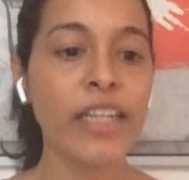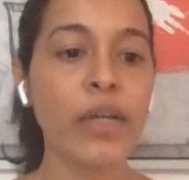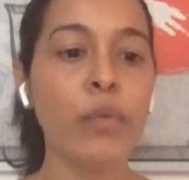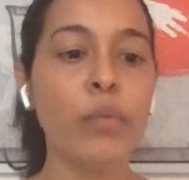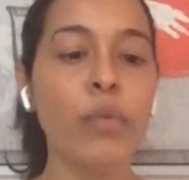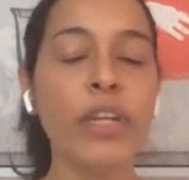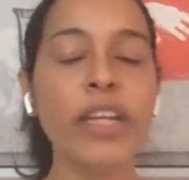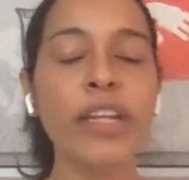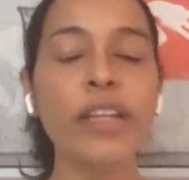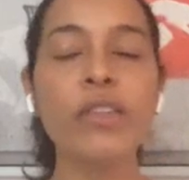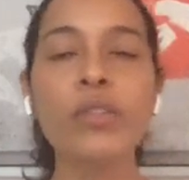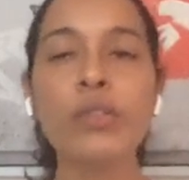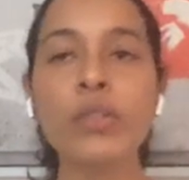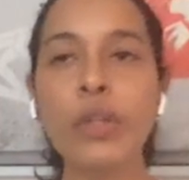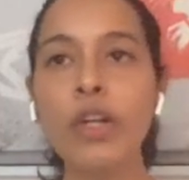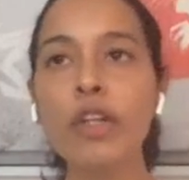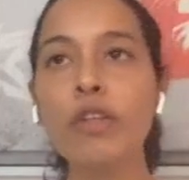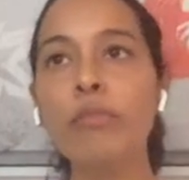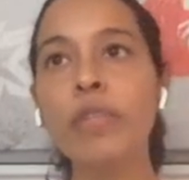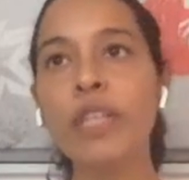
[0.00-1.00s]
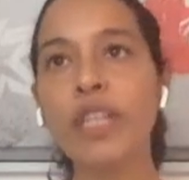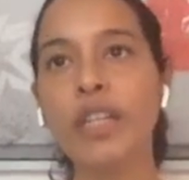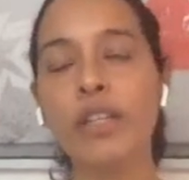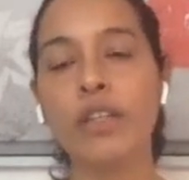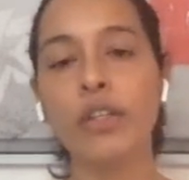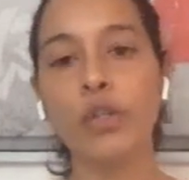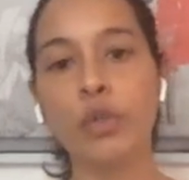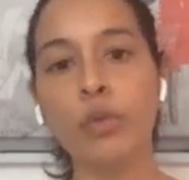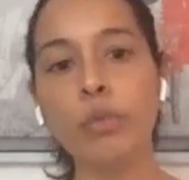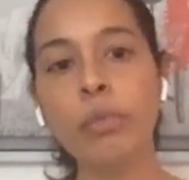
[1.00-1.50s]
When I installed
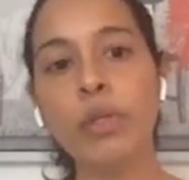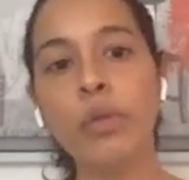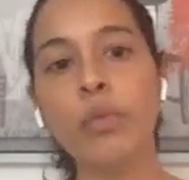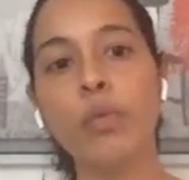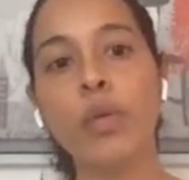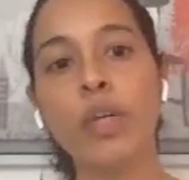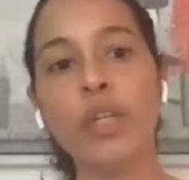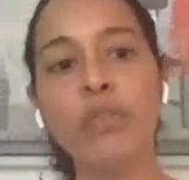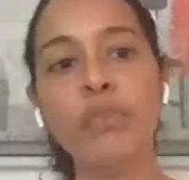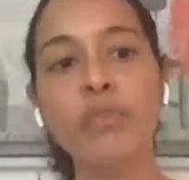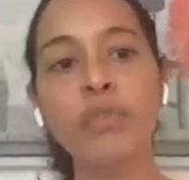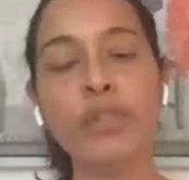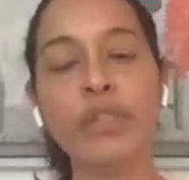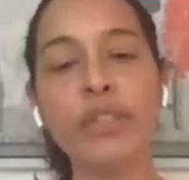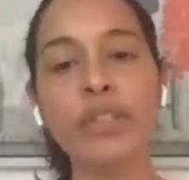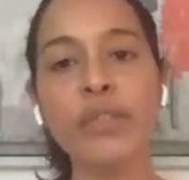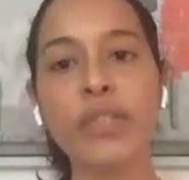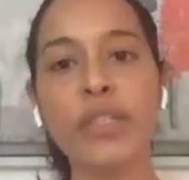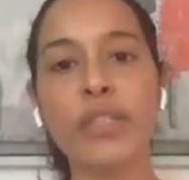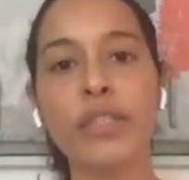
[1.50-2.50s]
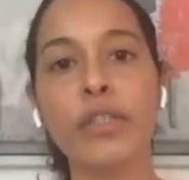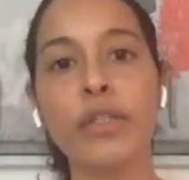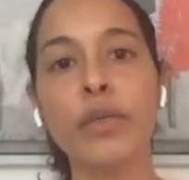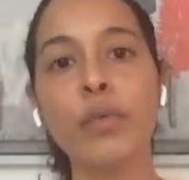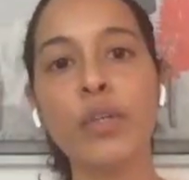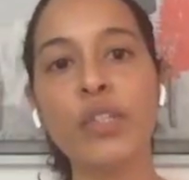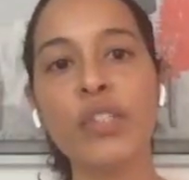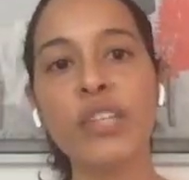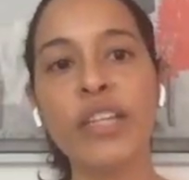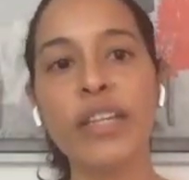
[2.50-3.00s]
Minikube, one of the things I did
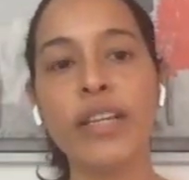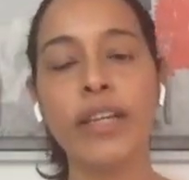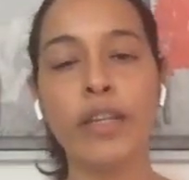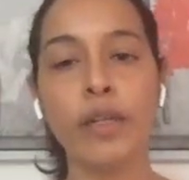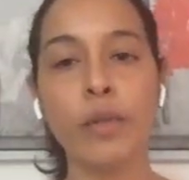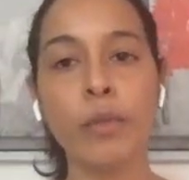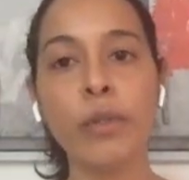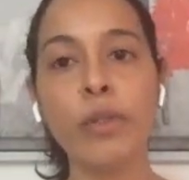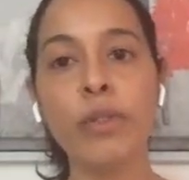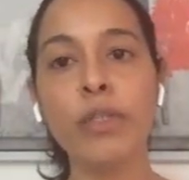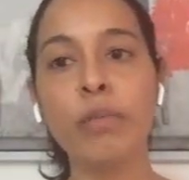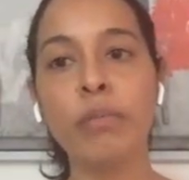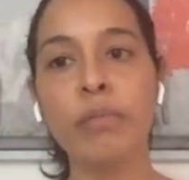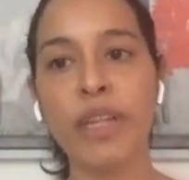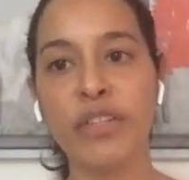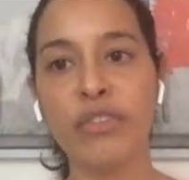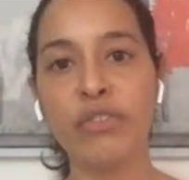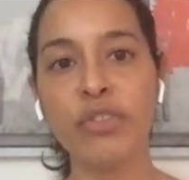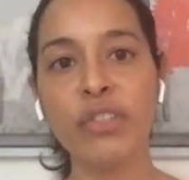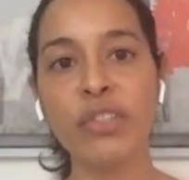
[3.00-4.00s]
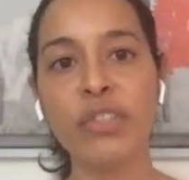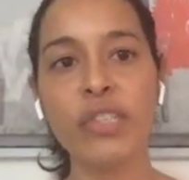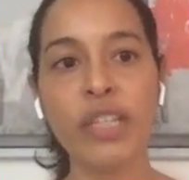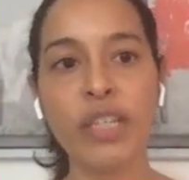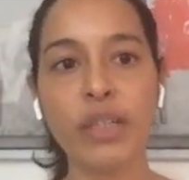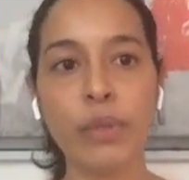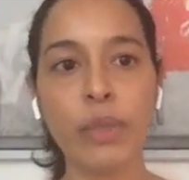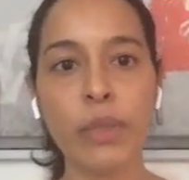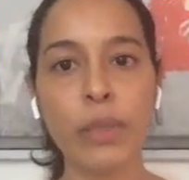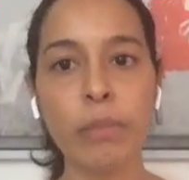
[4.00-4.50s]
was I enabled the metrics
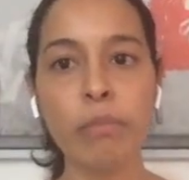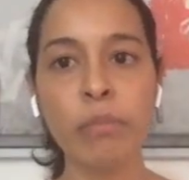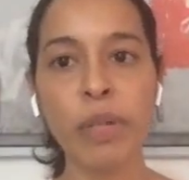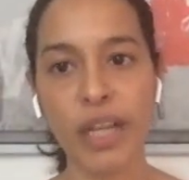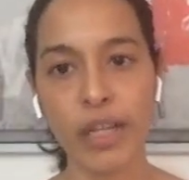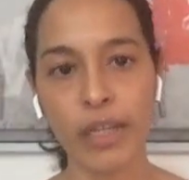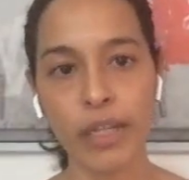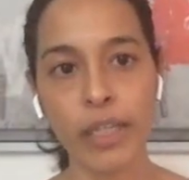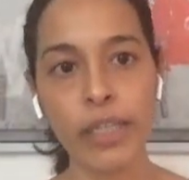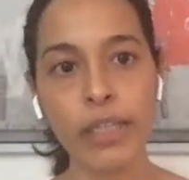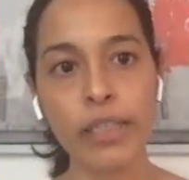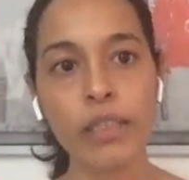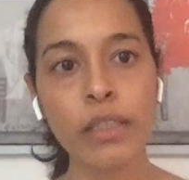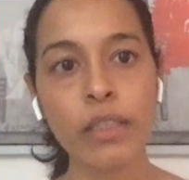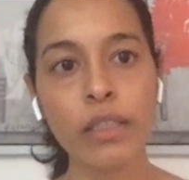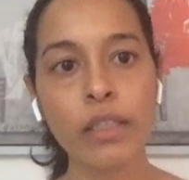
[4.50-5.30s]
server plugin.